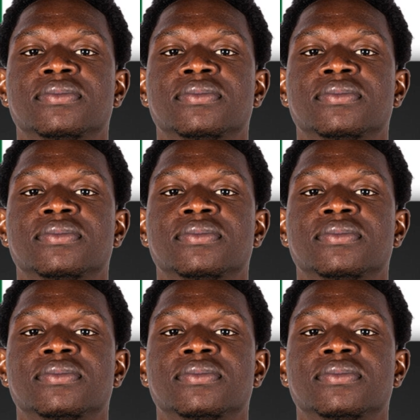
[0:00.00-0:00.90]

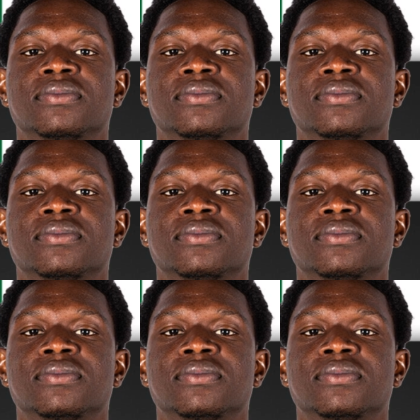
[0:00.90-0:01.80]

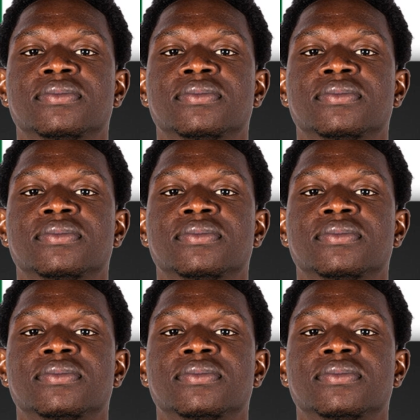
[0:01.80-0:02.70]

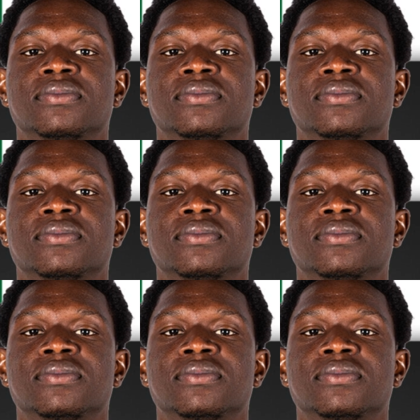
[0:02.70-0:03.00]
The face doesn't move, so there is nothing to read.